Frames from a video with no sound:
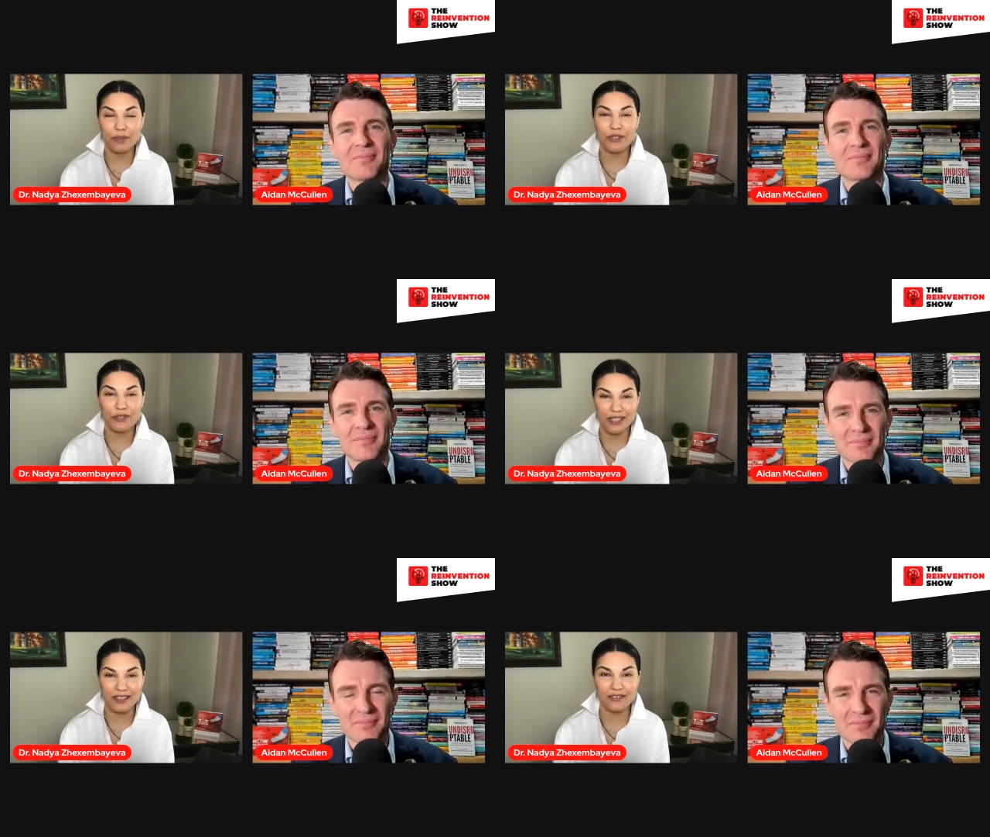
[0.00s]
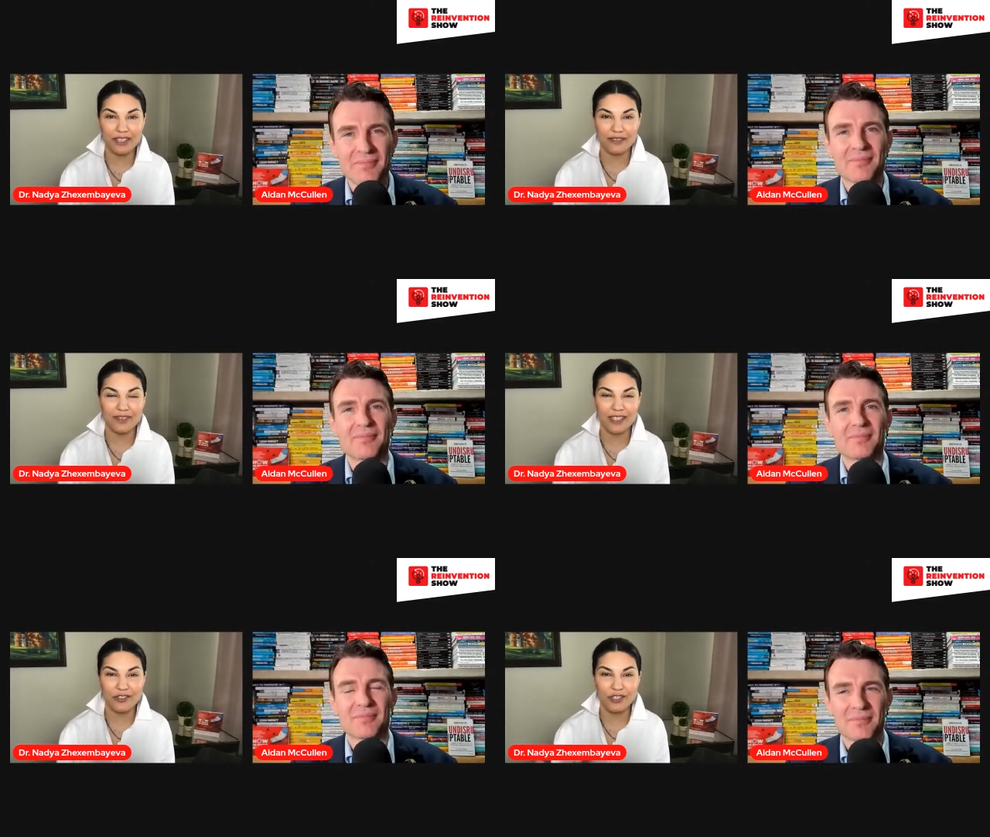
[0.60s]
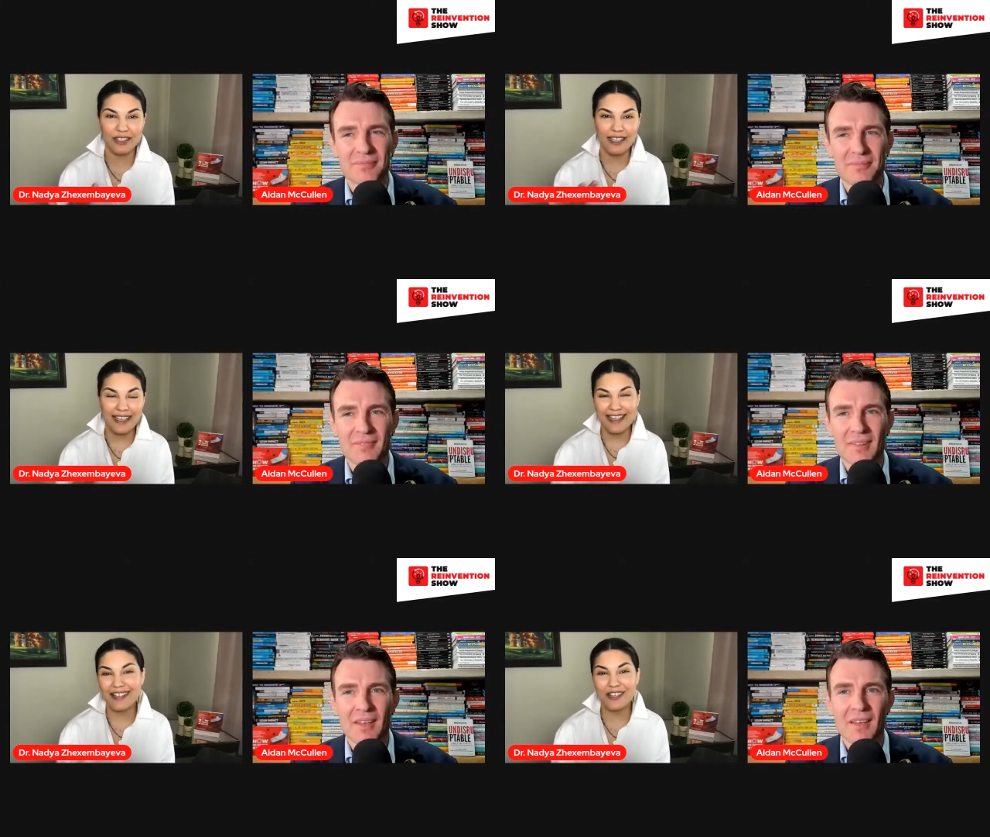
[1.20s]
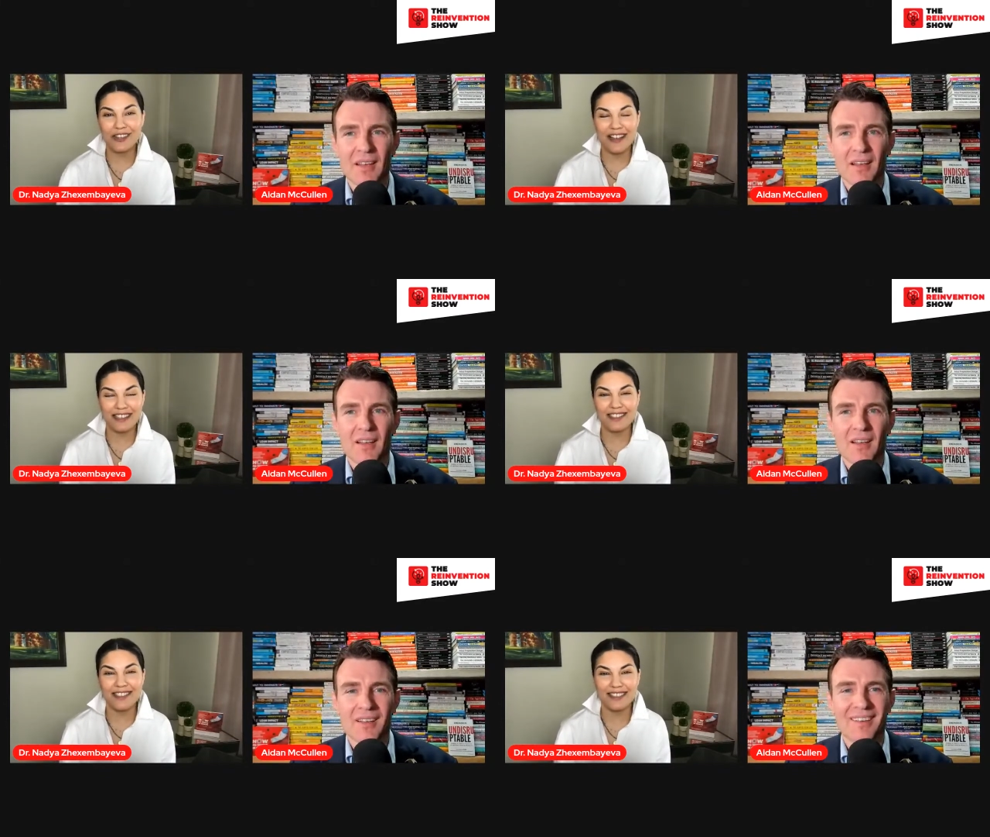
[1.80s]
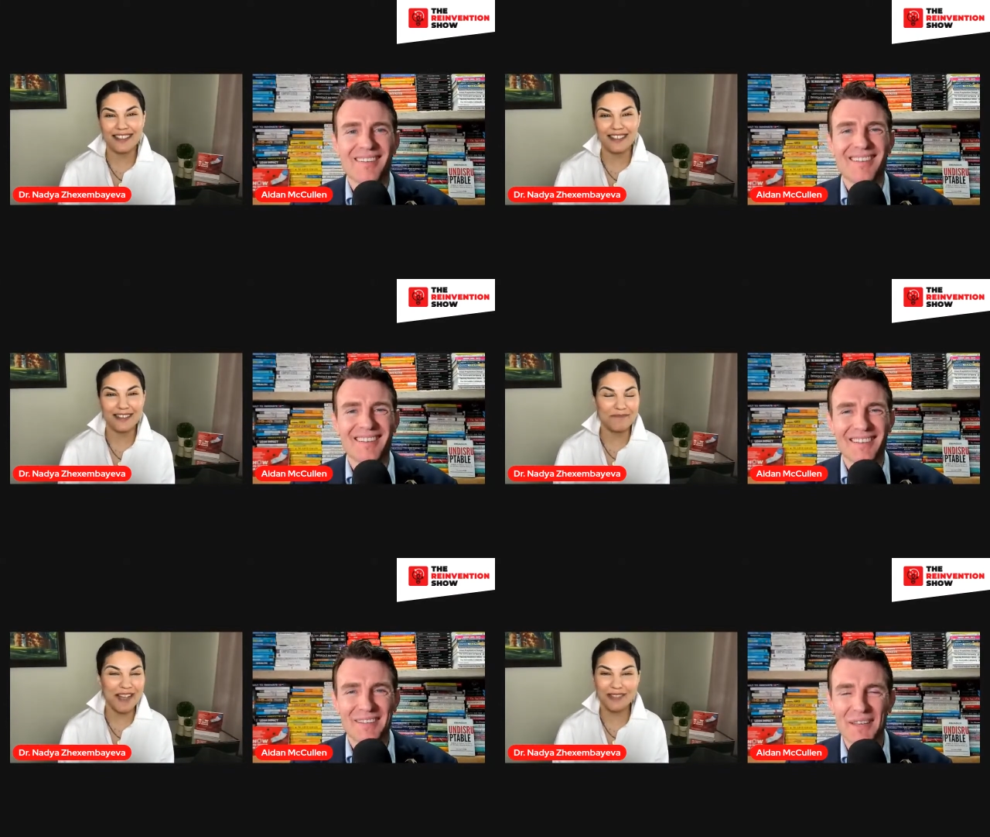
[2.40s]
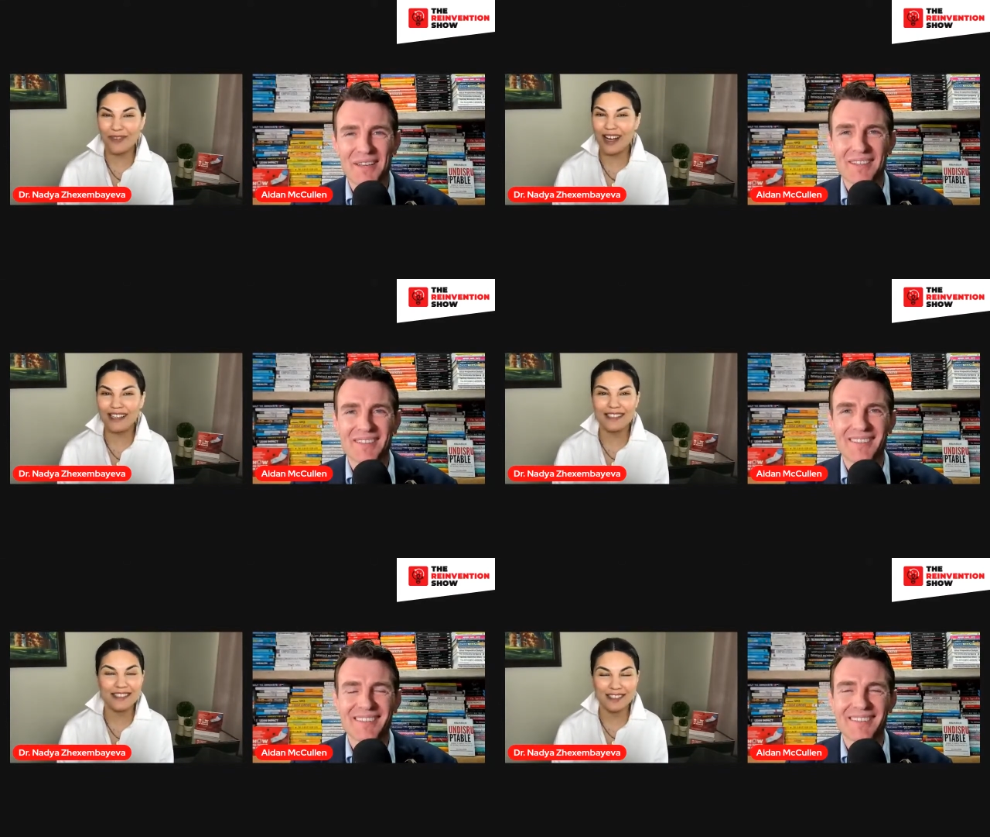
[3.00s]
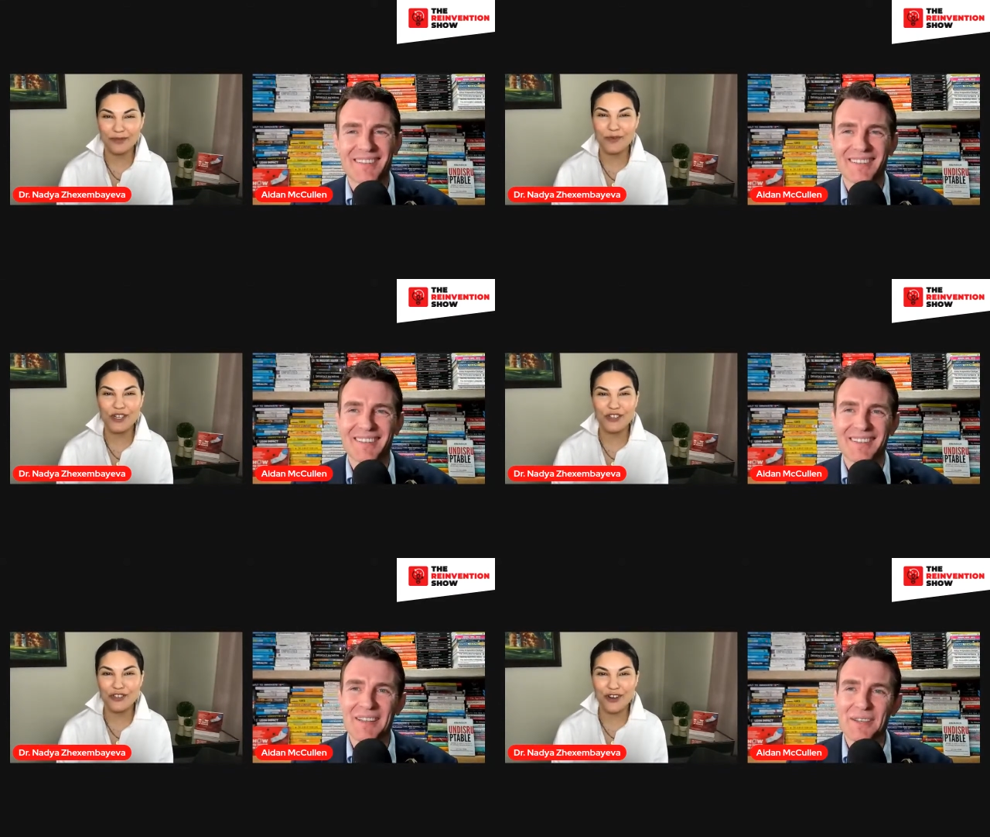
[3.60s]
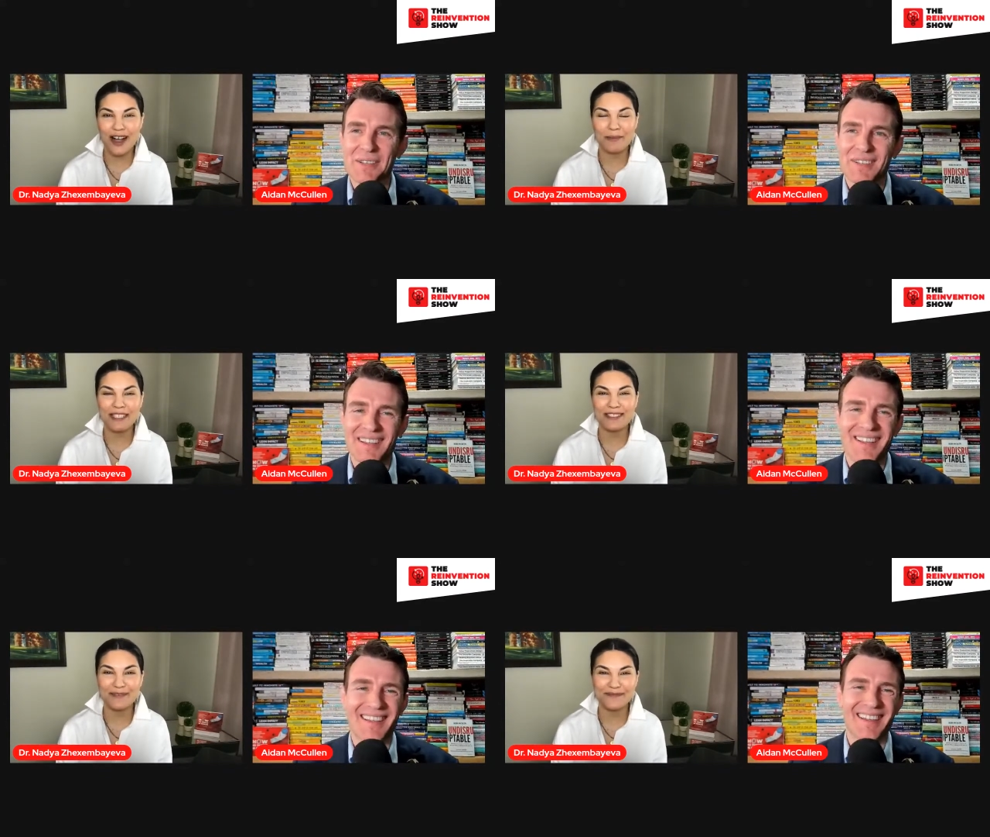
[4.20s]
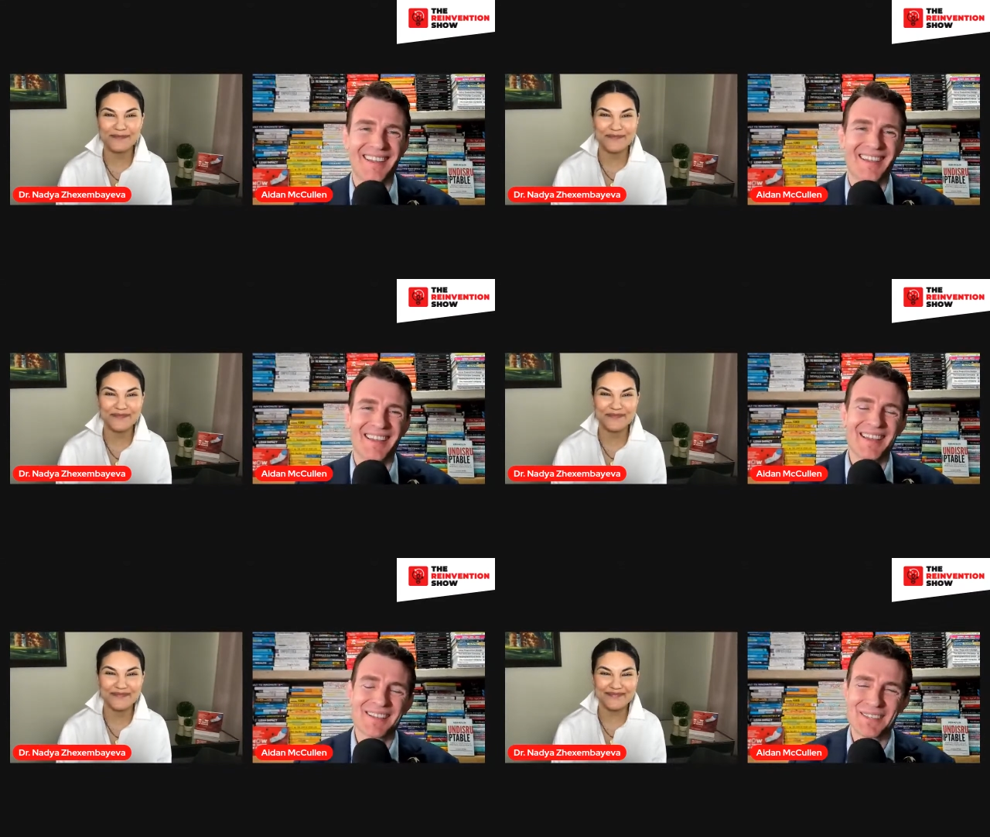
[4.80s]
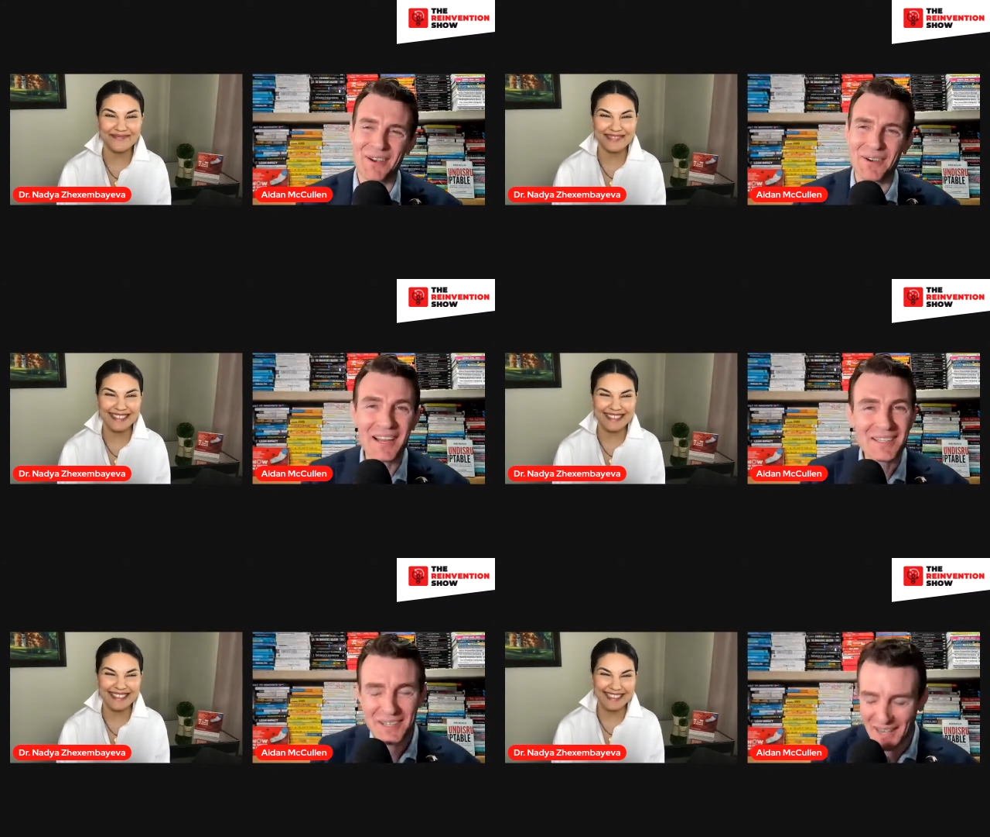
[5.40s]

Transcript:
Speaker 1: personal reinvention, in your last um, advice, wish comment?
Speaker 2: So as